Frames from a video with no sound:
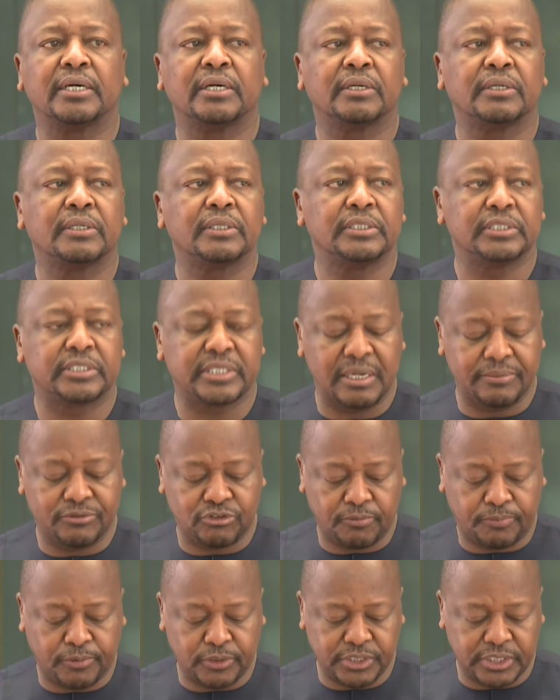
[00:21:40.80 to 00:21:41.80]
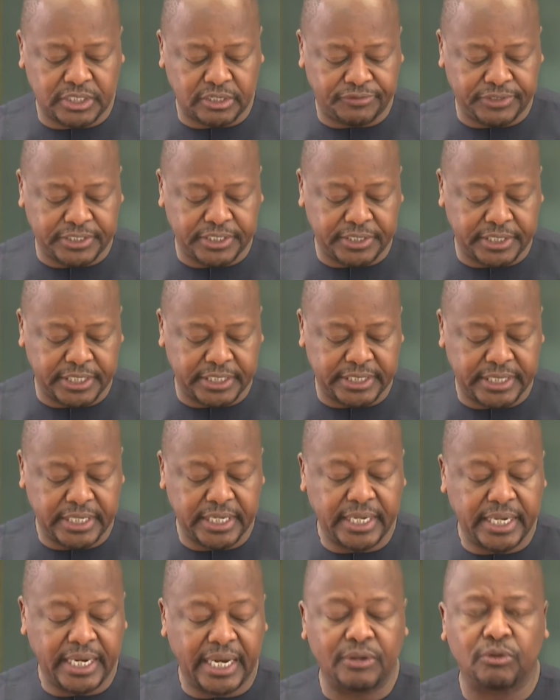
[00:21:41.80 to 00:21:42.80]
in terms of positivity rate.
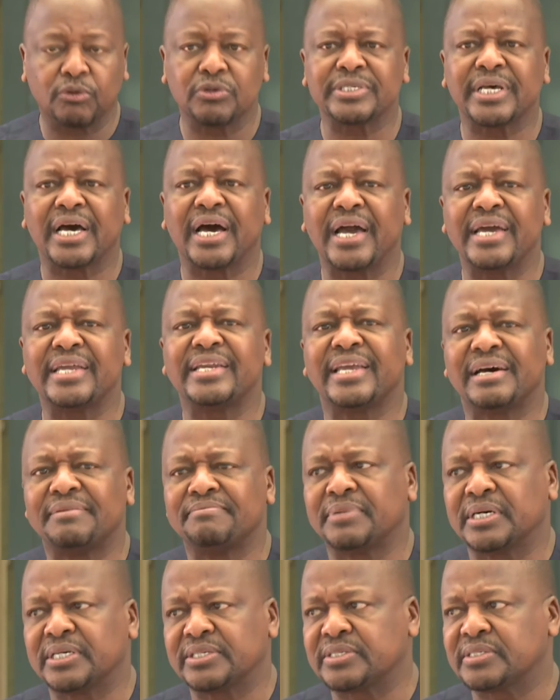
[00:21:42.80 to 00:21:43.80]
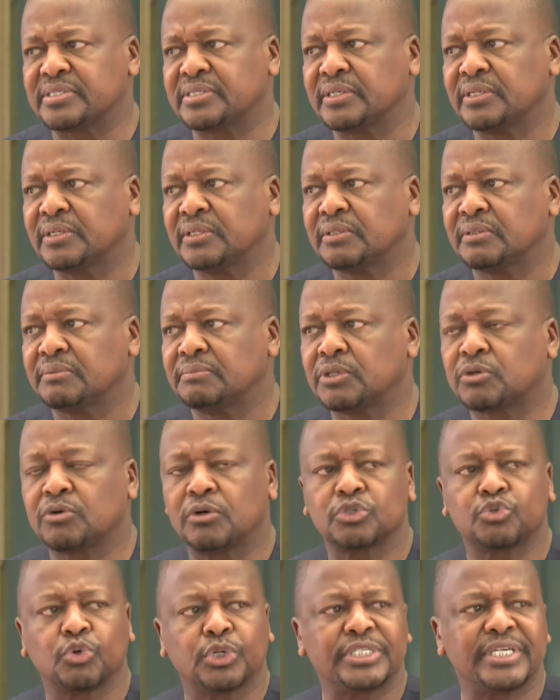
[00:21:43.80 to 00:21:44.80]
And those are high numbers,
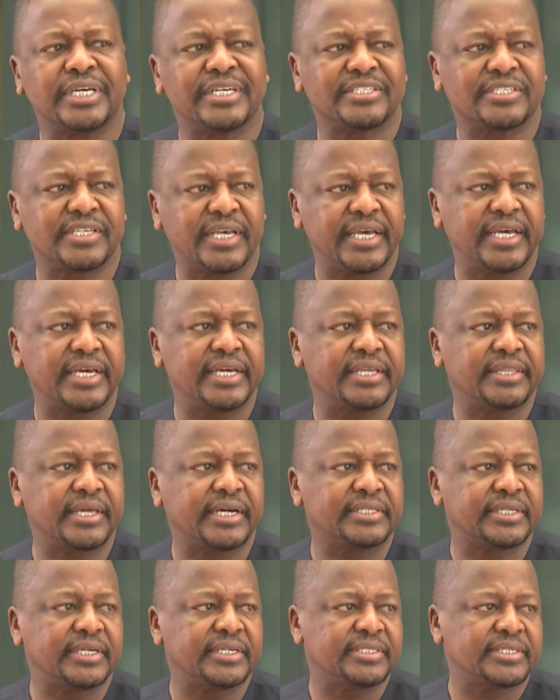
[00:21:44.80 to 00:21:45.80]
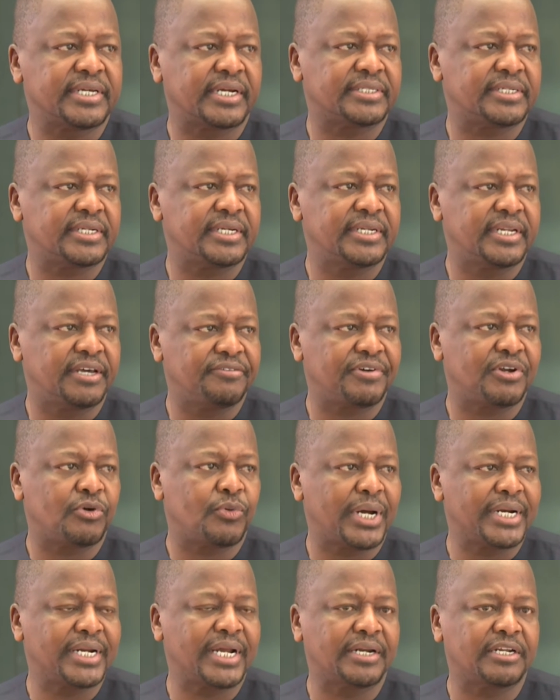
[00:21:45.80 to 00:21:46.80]
because what you are saying that is that in every
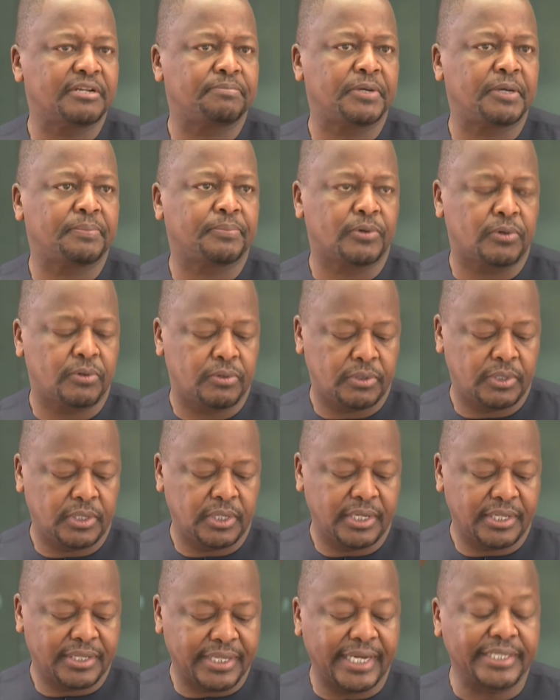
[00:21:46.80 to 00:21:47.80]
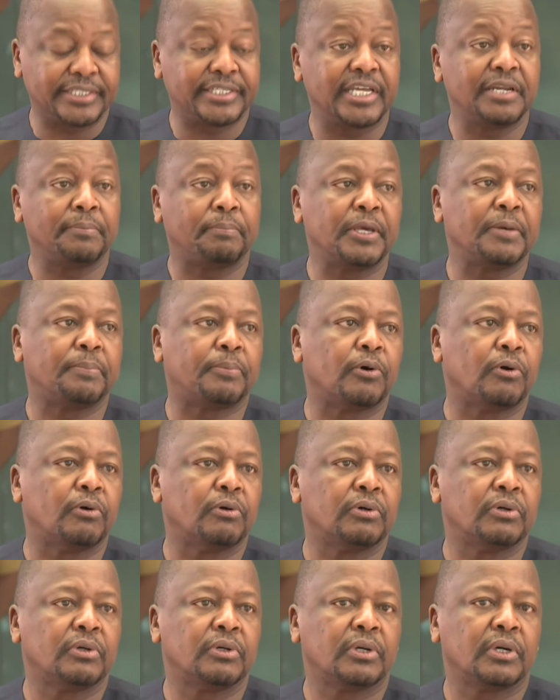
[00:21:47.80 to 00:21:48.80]
100 people, 13 people
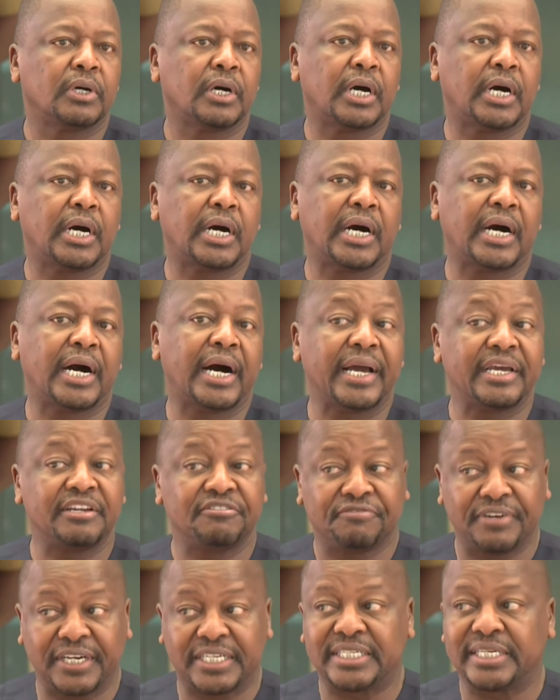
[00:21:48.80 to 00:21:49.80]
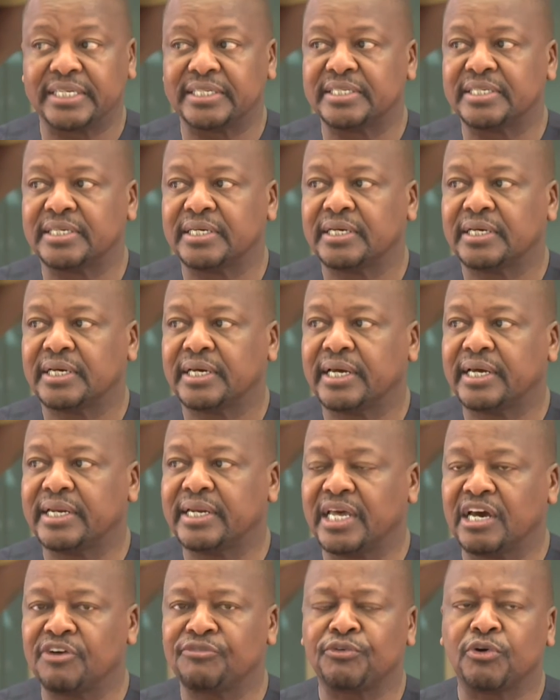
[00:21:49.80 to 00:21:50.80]
are infected. And
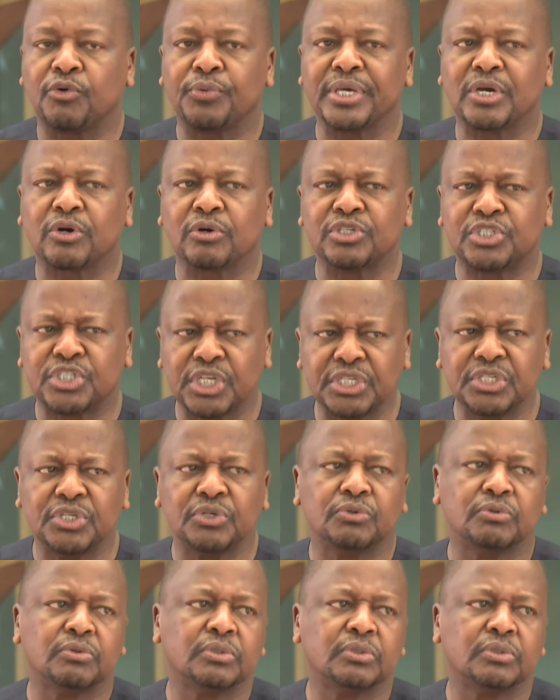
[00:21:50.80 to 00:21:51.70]
therefore, we continue